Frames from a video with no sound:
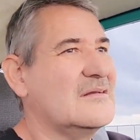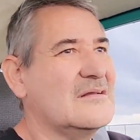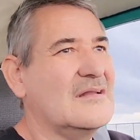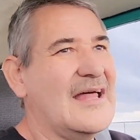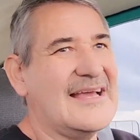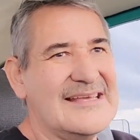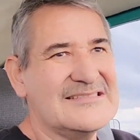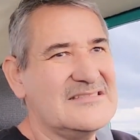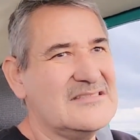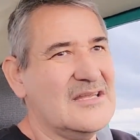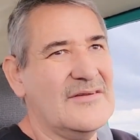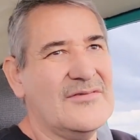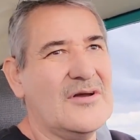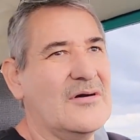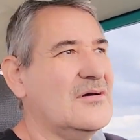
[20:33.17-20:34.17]
Like instead
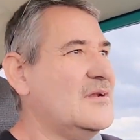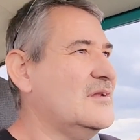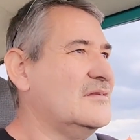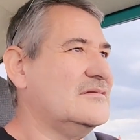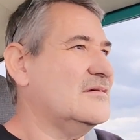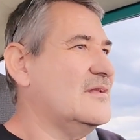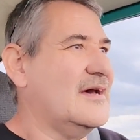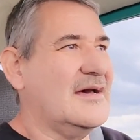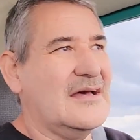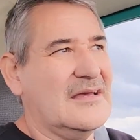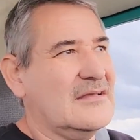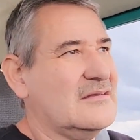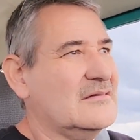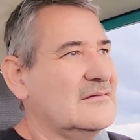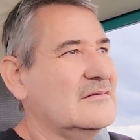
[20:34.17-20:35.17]
of going into like
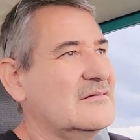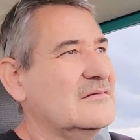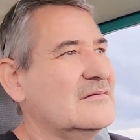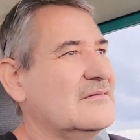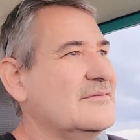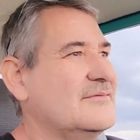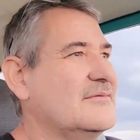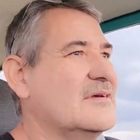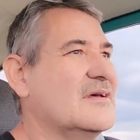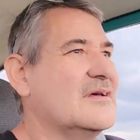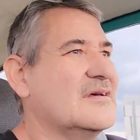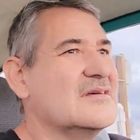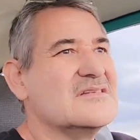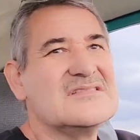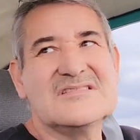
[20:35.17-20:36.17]

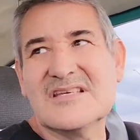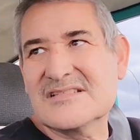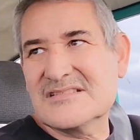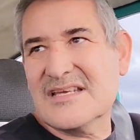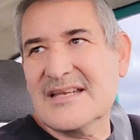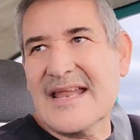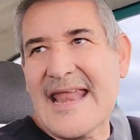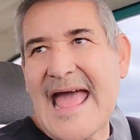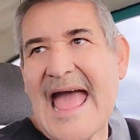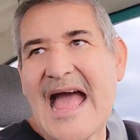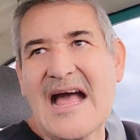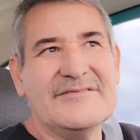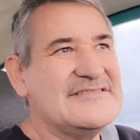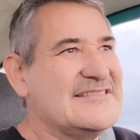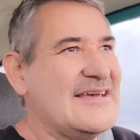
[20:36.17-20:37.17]
16 and a
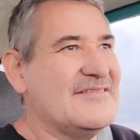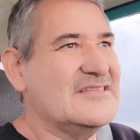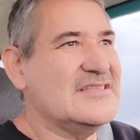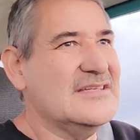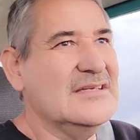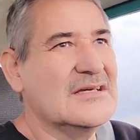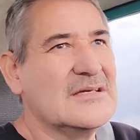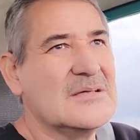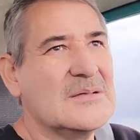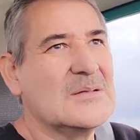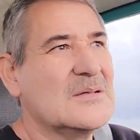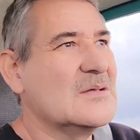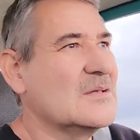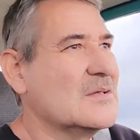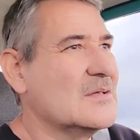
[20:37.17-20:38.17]
half, 17,
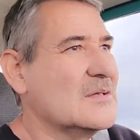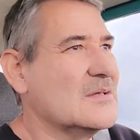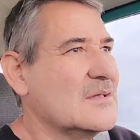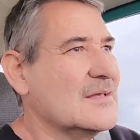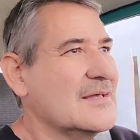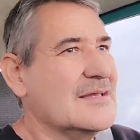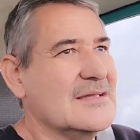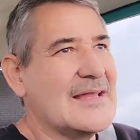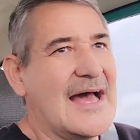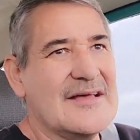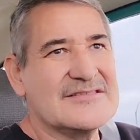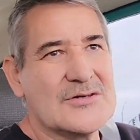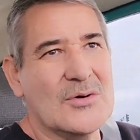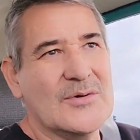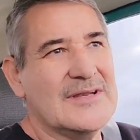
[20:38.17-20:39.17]
now
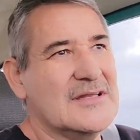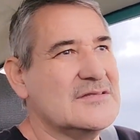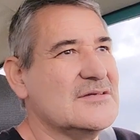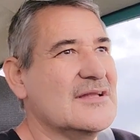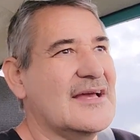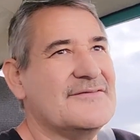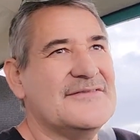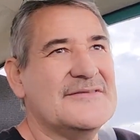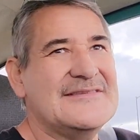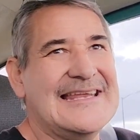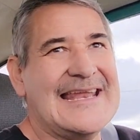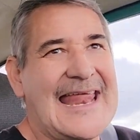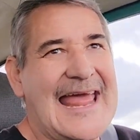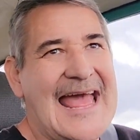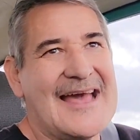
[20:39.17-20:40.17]
it's going into like 15
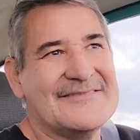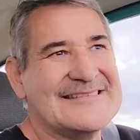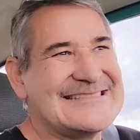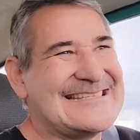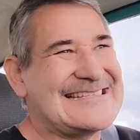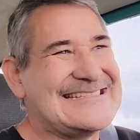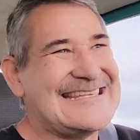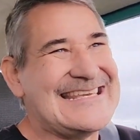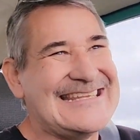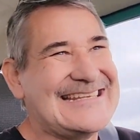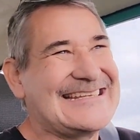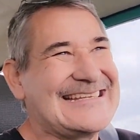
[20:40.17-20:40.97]
and a half to 16.